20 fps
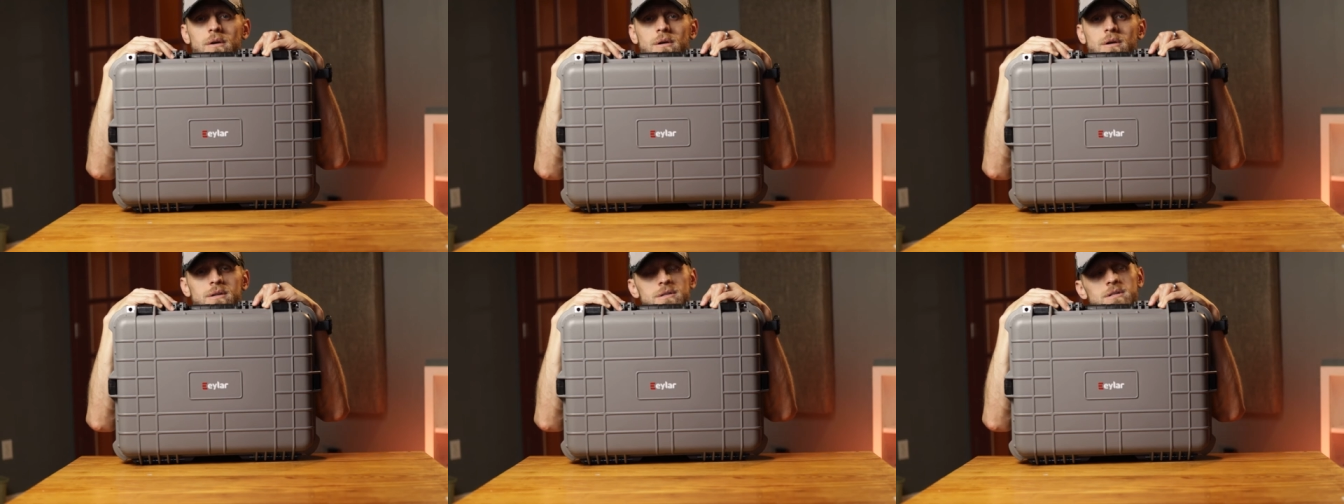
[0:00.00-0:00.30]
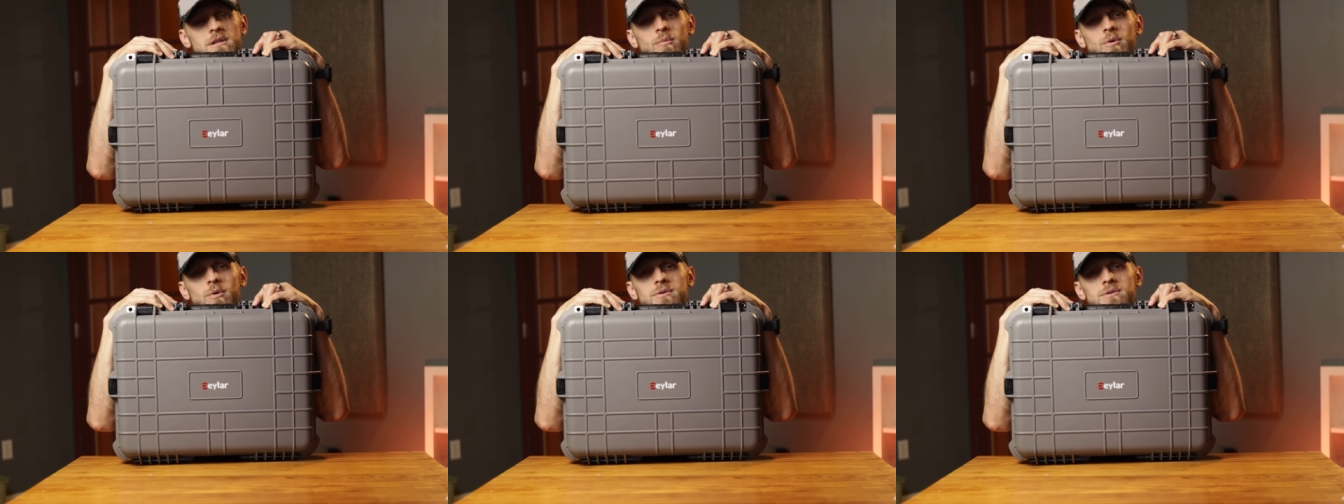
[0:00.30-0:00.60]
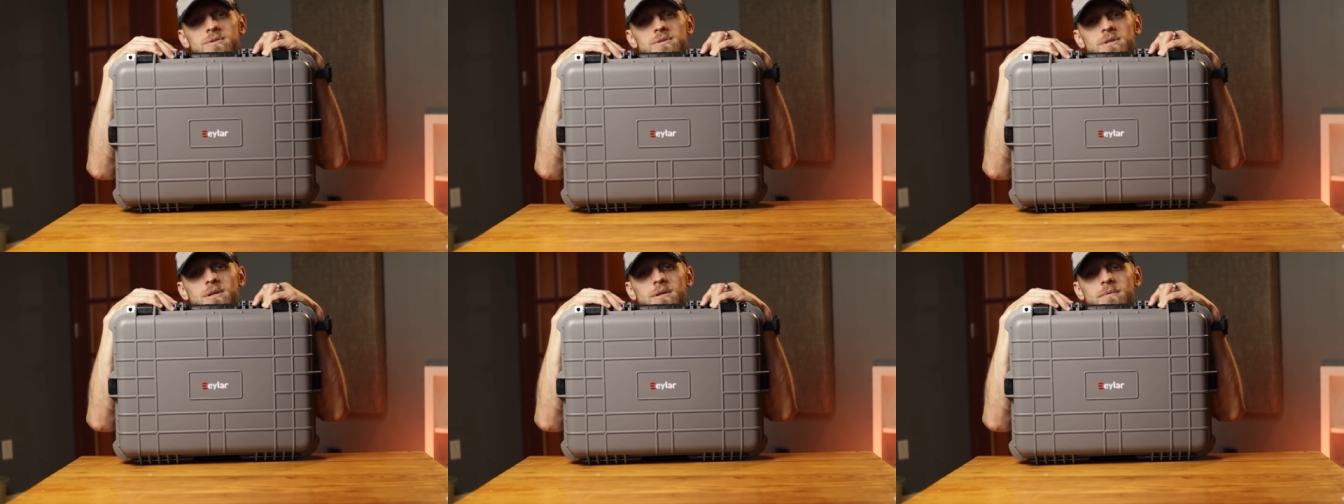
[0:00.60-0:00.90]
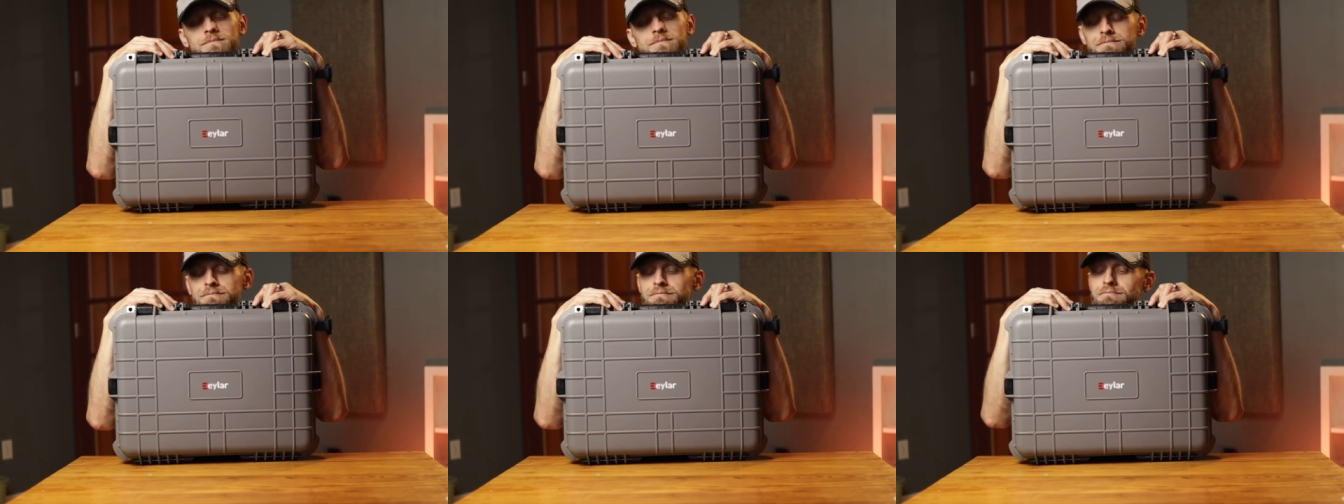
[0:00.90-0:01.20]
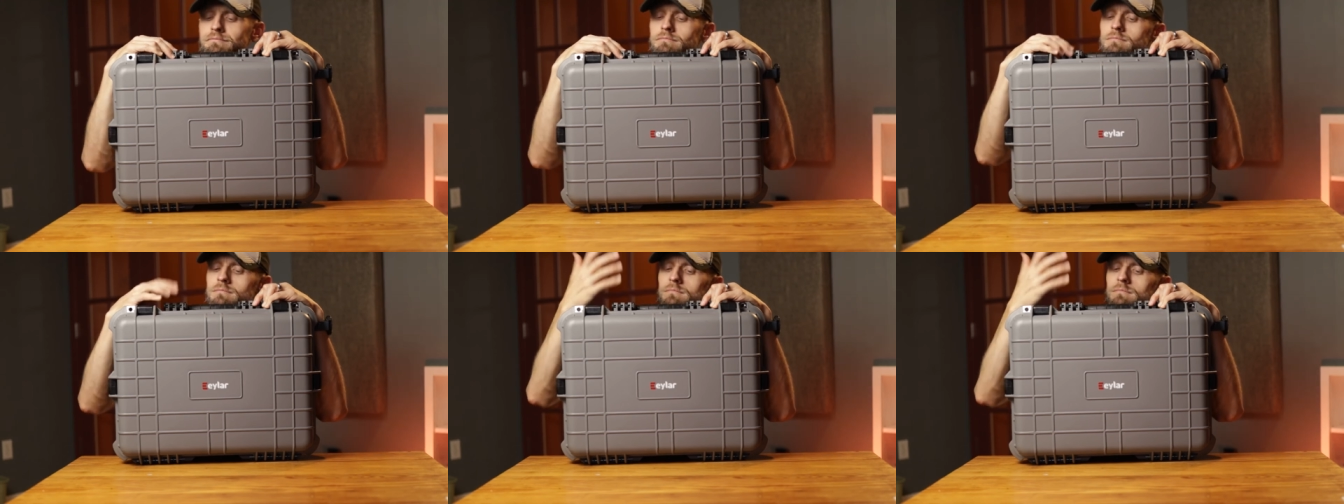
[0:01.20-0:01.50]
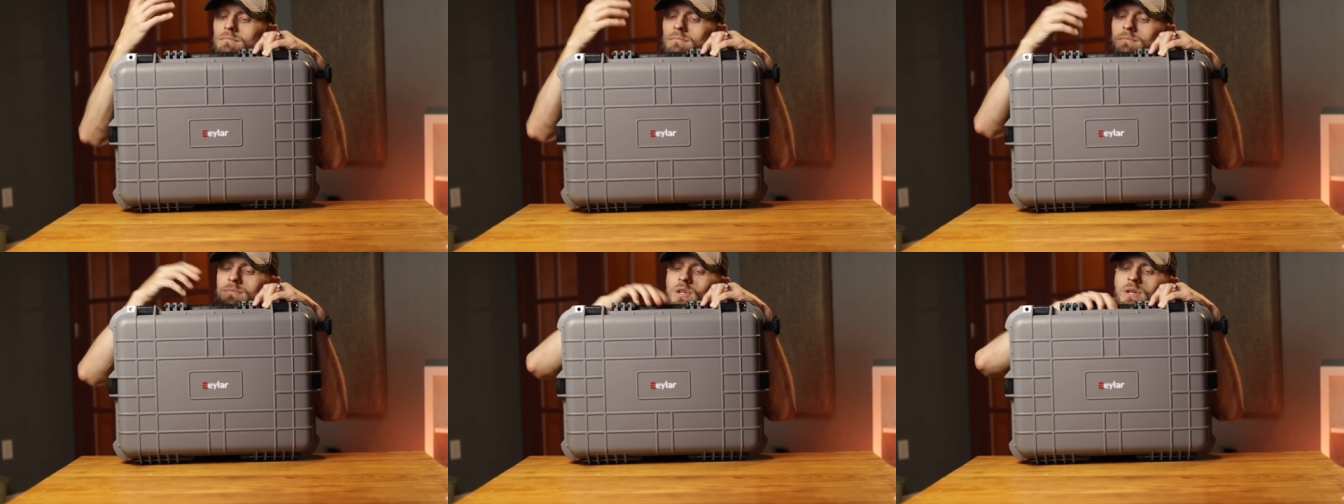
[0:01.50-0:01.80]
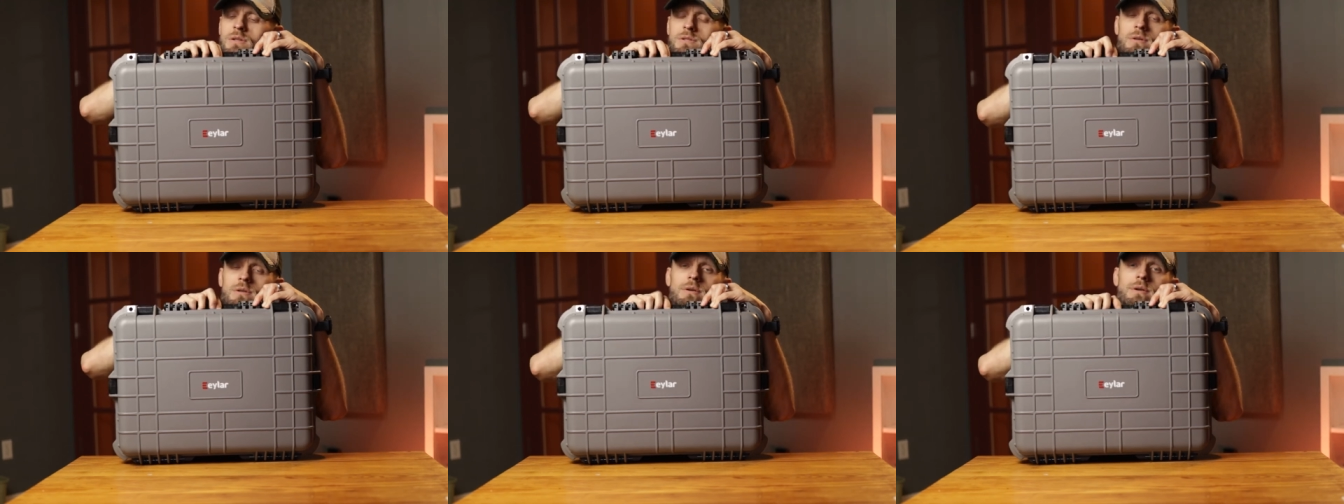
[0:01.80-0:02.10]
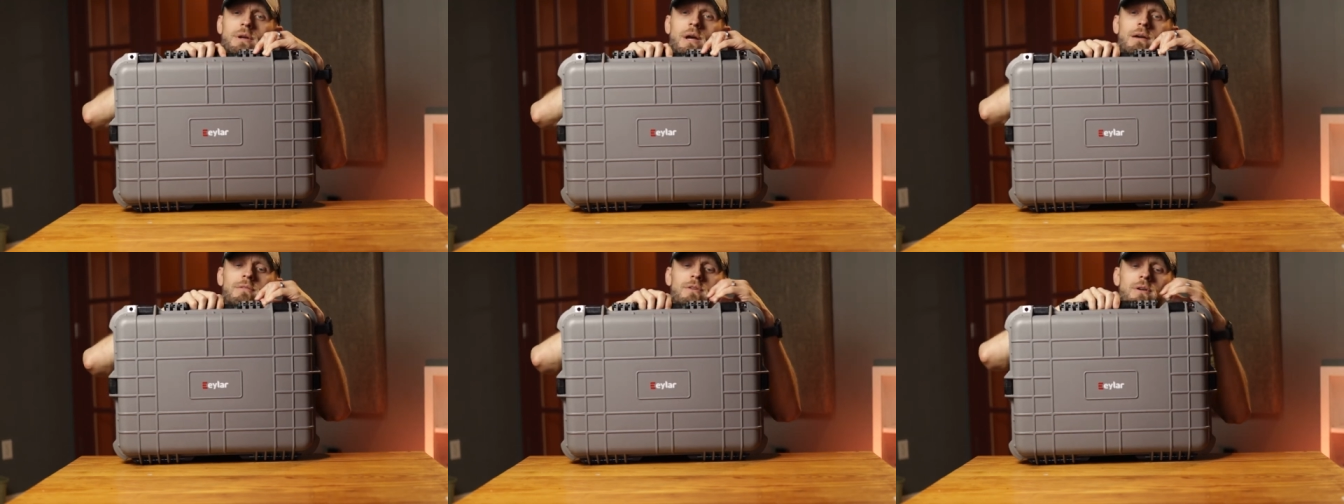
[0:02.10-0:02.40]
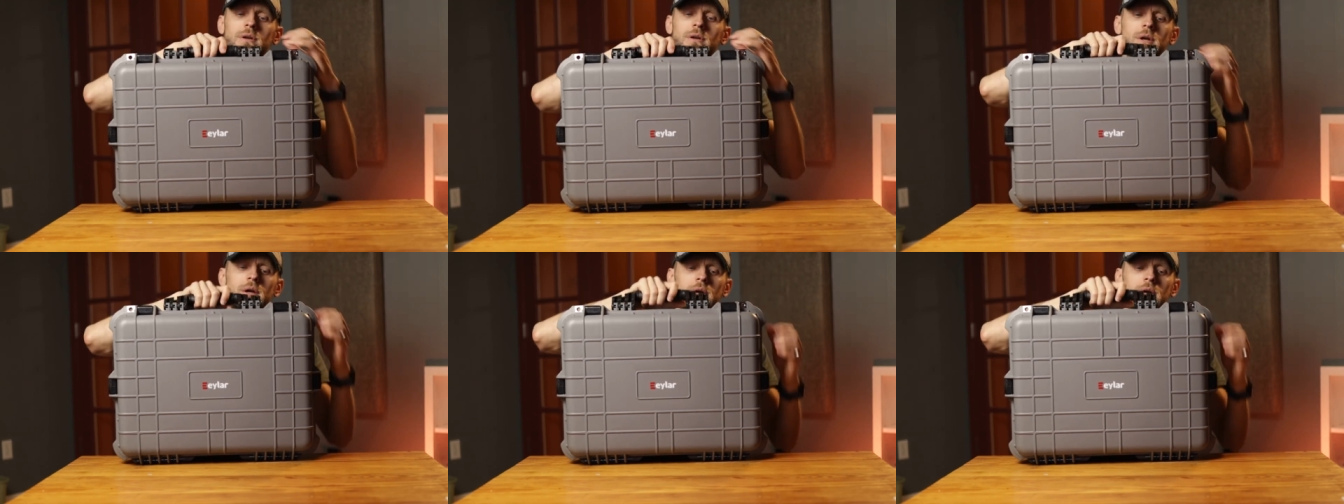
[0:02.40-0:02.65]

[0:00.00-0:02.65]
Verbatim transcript: It's an emergency. So there you have it.